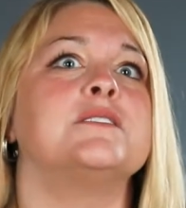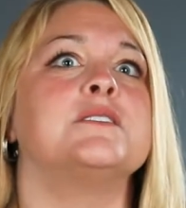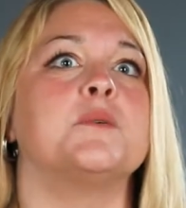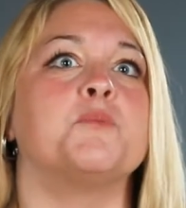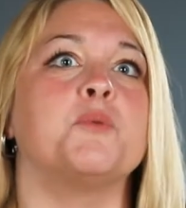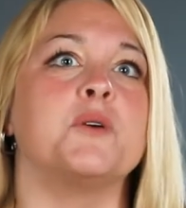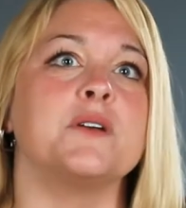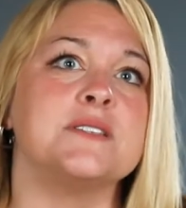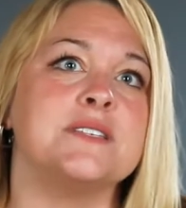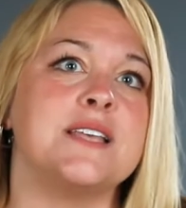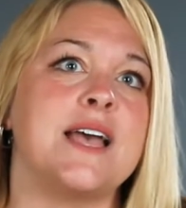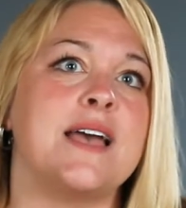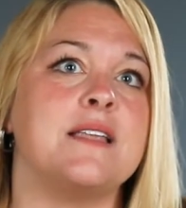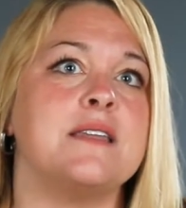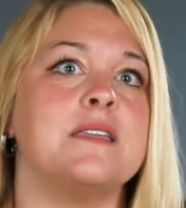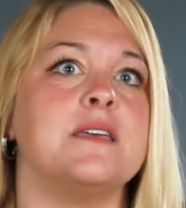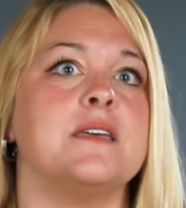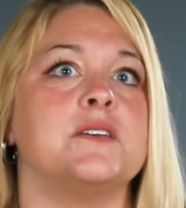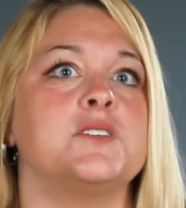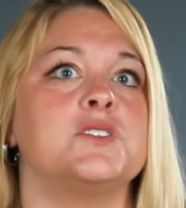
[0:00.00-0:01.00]
to
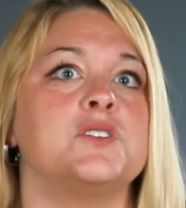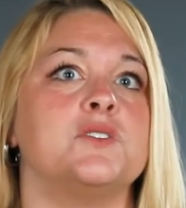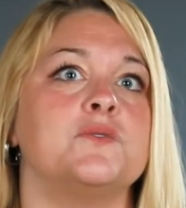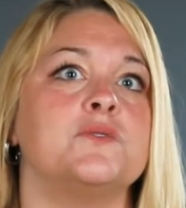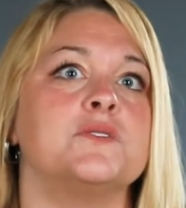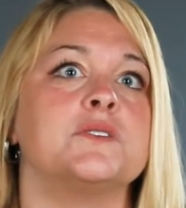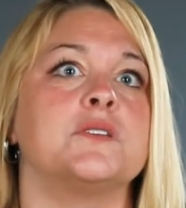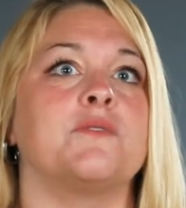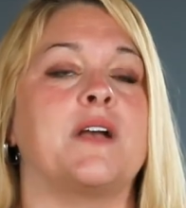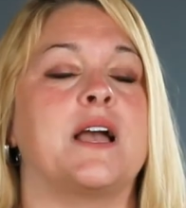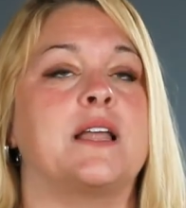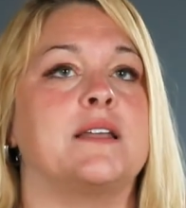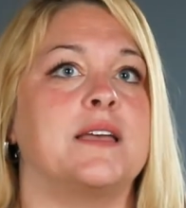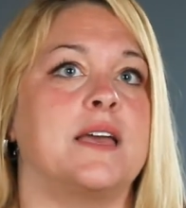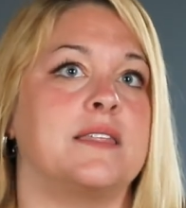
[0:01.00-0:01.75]
present issues surrounding